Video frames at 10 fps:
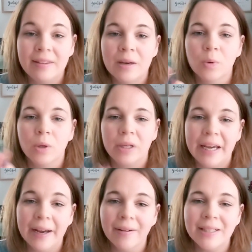they will
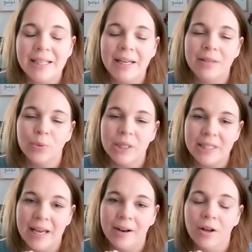guaranteed
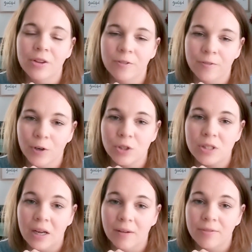reset on the
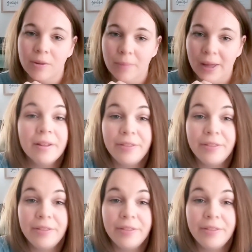1st of the month.